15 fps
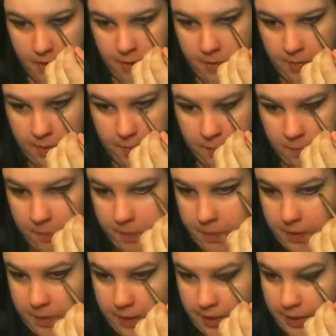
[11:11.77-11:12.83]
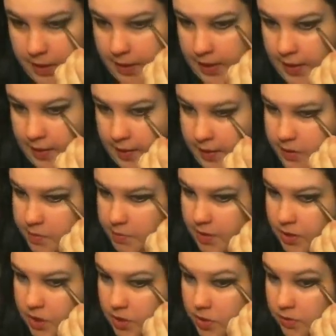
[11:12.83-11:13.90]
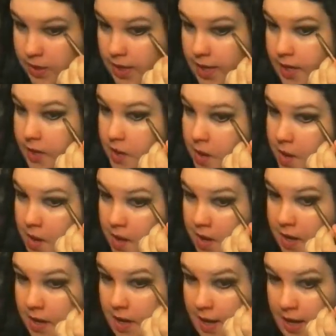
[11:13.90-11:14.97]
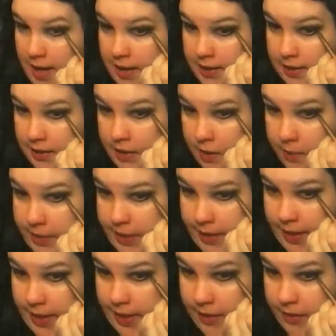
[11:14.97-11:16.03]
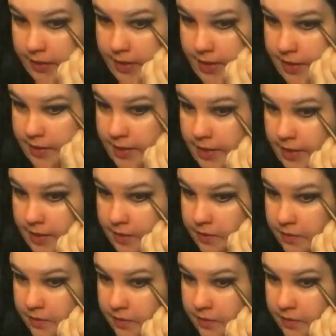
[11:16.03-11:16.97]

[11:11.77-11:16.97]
I mean, really get it in there as much as you can. And it adds a little bit of color down there.